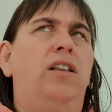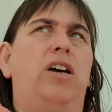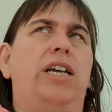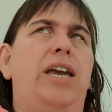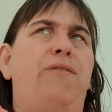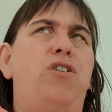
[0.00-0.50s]

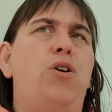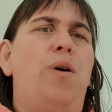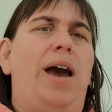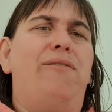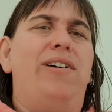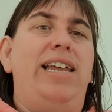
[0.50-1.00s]
like if you
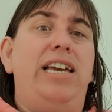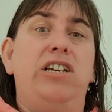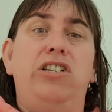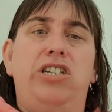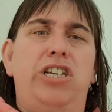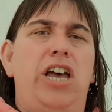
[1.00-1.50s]
have any
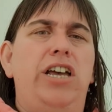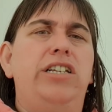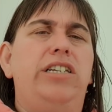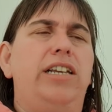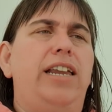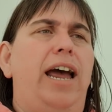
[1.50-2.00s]

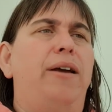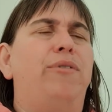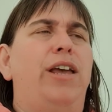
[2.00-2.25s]
concerns and that,